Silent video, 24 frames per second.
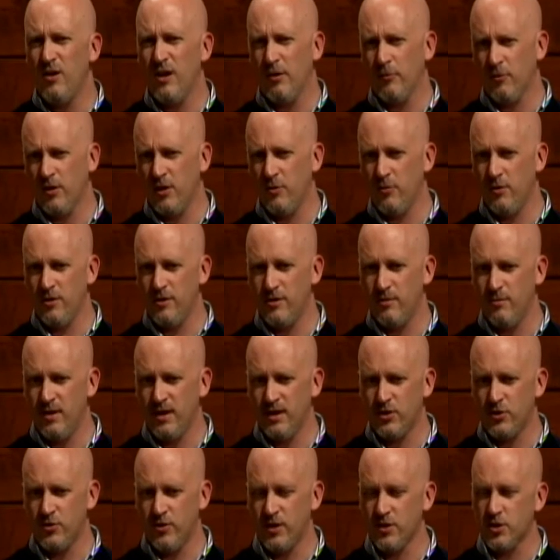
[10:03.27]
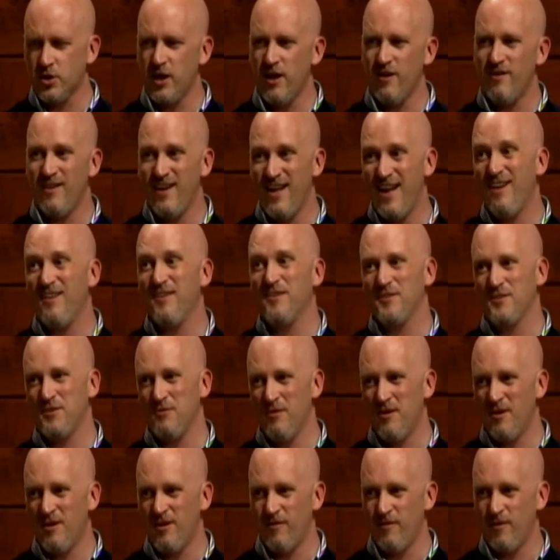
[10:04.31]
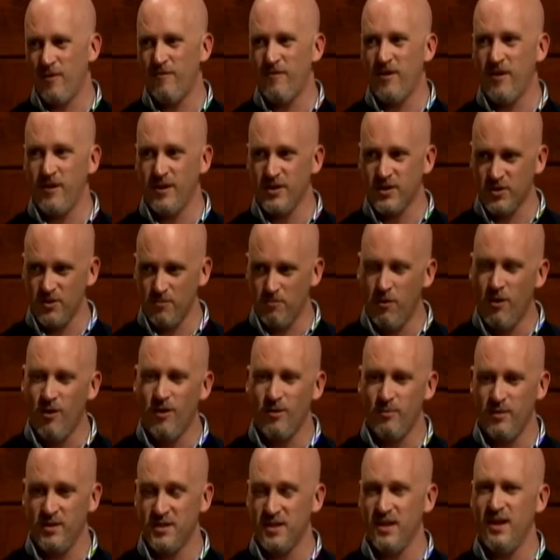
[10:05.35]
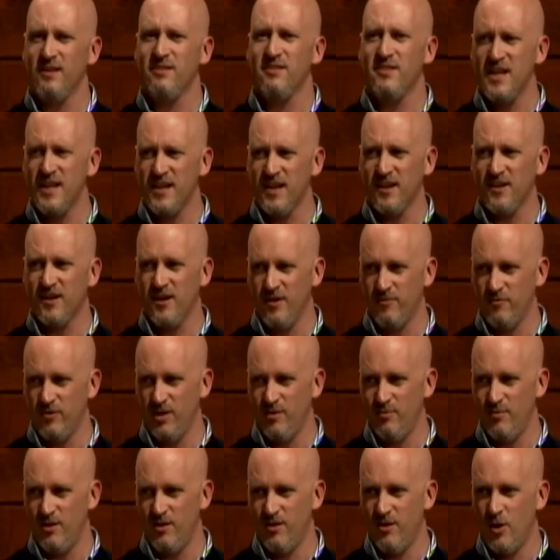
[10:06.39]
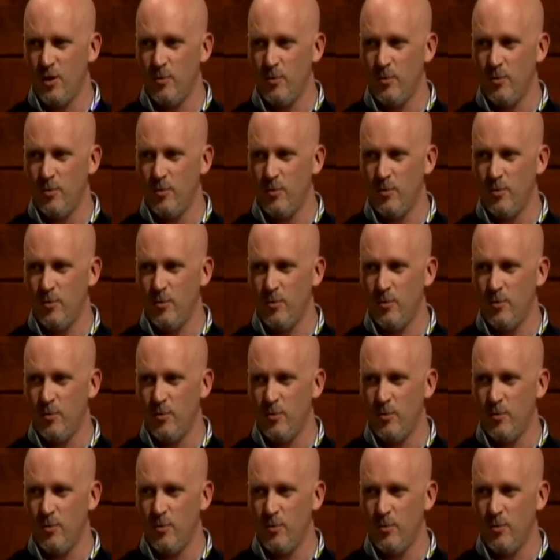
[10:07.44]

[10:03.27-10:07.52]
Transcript: really wanted to make sure I shouted out to all of our various departments, and I think I covered them all.